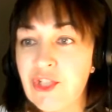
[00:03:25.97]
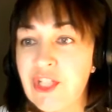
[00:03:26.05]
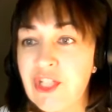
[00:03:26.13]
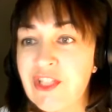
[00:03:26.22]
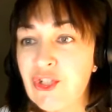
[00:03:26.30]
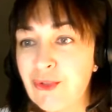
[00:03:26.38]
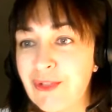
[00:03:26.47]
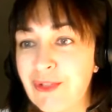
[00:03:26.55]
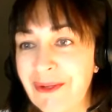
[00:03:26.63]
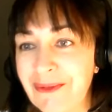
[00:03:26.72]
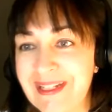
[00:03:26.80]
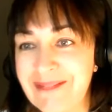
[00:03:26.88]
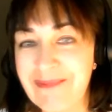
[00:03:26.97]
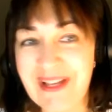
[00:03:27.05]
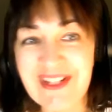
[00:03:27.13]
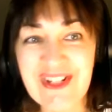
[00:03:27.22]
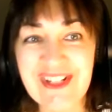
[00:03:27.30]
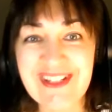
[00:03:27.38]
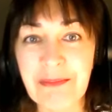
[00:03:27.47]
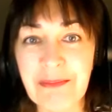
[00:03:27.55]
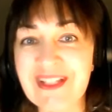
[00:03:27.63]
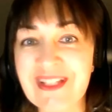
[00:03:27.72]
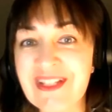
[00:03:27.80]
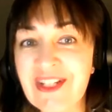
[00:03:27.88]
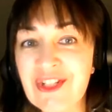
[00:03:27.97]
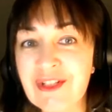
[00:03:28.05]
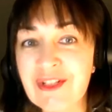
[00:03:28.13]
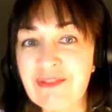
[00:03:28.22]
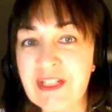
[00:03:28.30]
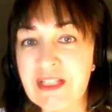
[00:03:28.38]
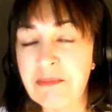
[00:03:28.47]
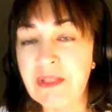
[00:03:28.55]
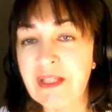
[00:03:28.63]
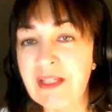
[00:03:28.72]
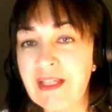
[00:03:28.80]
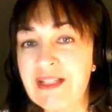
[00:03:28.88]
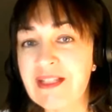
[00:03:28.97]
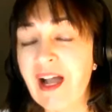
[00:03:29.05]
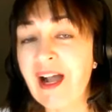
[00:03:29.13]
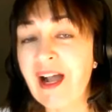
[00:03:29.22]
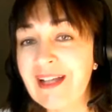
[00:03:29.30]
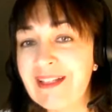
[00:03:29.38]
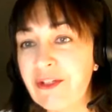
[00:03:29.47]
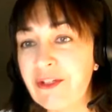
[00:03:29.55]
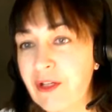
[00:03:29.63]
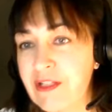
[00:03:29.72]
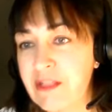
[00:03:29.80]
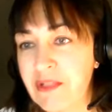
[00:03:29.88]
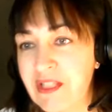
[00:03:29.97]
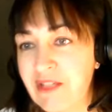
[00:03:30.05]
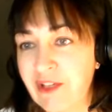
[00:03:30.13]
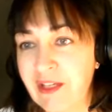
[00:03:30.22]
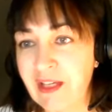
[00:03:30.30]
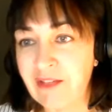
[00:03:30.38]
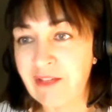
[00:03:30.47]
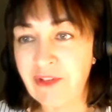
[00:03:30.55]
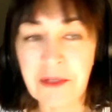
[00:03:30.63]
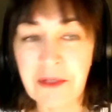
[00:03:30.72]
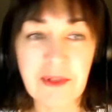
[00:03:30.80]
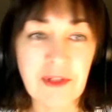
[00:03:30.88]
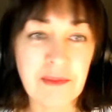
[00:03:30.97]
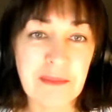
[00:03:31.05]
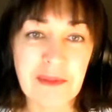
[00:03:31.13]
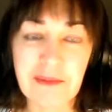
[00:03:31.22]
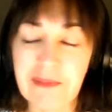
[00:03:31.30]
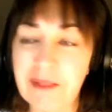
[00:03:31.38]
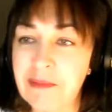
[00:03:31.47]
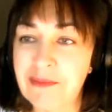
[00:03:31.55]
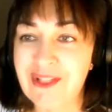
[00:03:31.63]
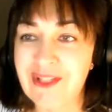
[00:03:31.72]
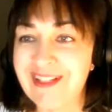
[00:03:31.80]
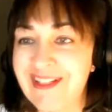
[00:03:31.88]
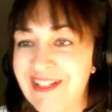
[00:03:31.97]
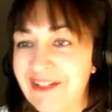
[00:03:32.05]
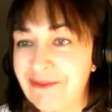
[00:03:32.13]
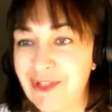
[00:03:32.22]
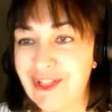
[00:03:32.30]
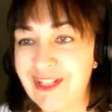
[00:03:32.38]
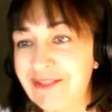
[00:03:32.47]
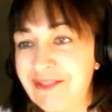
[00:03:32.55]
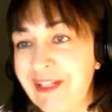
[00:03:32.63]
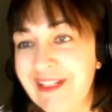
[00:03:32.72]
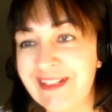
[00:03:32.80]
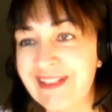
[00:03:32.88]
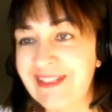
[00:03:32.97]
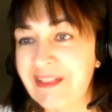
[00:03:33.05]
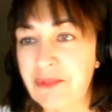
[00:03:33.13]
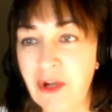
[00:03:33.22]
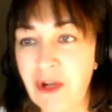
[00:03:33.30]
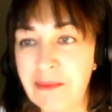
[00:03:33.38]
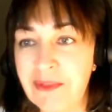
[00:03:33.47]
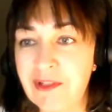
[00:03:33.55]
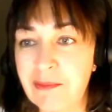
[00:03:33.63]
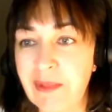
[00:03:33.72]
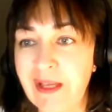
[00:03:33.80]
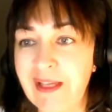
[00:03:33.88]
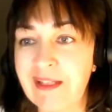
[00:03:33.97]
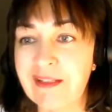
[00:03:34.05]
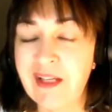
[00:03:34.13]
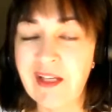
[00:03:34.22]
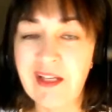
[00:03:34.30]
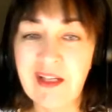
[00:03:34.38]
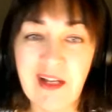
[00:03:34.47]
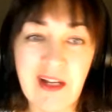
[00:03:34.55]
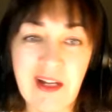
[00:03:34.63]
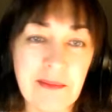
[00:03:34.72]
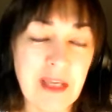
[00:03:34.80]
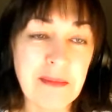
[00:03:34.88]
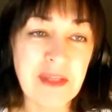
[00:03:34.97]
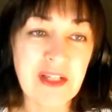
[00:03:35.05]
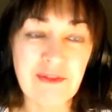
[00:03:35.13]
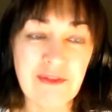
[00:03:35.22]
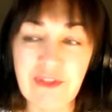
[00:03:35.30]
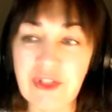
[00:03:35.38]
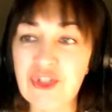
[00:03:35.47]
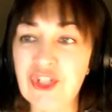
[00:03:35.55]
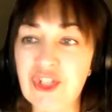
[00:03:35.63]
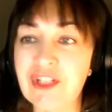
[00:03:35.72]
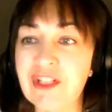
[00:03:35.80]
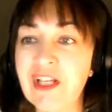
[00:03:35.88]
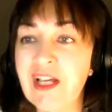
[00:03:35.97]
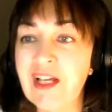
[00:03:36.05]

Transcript: Just as Shruti already mentioned, presentation of TTP is highly nonspecific and variable. People may be presenting with just weakness, abdominal pain, maybe confusion.